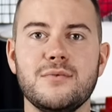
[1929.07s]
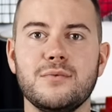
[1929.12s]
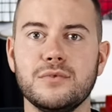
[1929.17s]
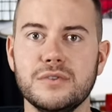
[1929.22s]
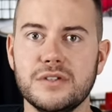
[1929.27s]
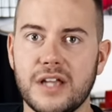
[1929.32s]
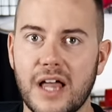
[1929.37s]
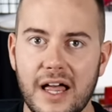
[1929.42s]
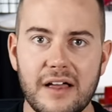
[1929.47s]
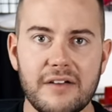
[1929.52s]

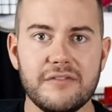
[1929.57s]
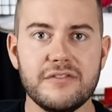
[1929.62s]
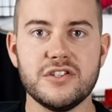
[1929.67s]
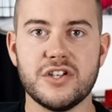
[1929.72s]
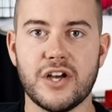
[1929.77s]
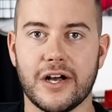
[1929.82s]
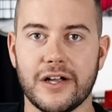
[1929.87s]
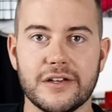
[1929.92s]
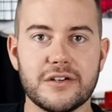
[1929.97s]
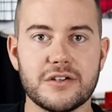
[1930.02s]
love
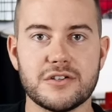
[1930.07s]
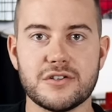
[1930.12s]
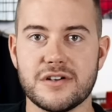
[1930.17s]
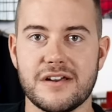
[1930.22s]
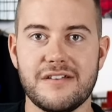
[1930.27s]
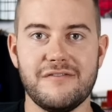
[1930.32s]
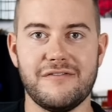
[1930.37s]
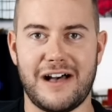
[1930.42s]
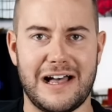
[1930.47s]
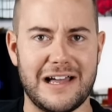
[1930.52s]
Dollar
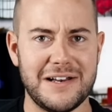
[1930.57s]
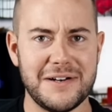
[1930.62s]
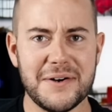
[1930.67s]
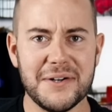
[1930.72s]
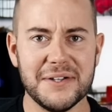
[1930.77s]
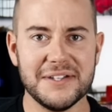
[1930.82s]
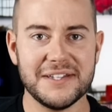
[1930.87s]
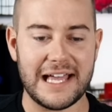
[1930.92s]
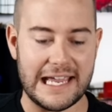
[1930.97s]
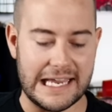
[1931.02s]
Tree
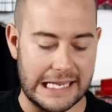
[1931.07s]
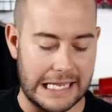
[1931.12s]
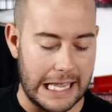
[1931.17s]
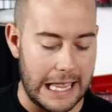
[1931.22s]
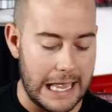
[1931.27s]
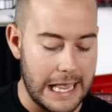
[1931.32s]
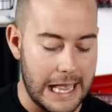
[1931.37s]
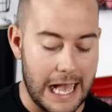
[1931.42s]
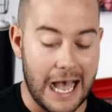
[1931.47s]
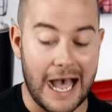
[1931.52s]
vinyl? Like,
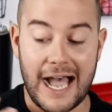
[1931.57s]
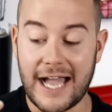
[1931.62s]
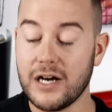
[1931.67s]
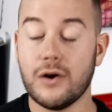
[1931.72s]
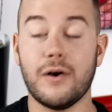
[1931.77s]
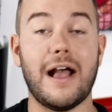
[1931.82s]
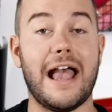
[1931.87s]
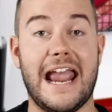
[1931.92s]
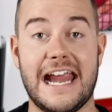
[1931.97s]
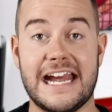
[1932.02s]
I
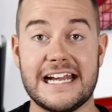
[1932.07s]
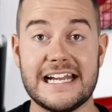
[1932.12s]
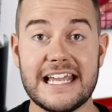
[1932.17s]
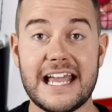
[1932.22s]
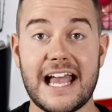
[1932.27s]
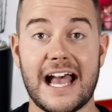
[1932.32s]
don't hate it.